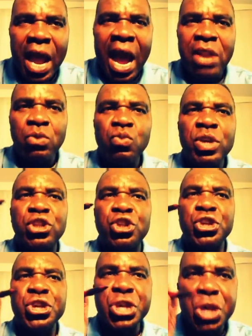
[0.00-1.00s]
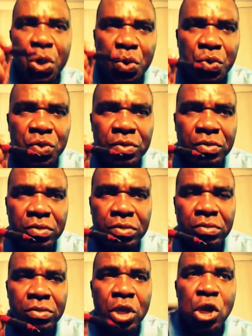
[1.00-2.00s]
and with you,
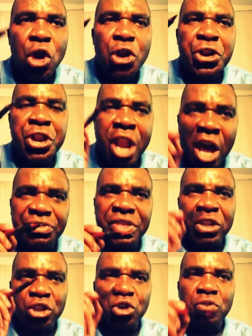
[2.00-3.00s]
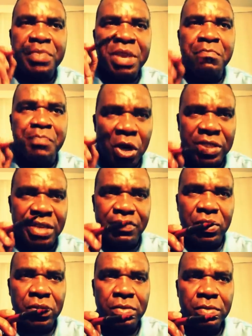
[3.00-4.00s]
nothing shall be
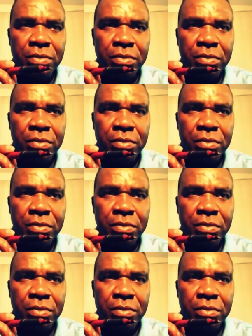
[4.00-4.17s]
impossible.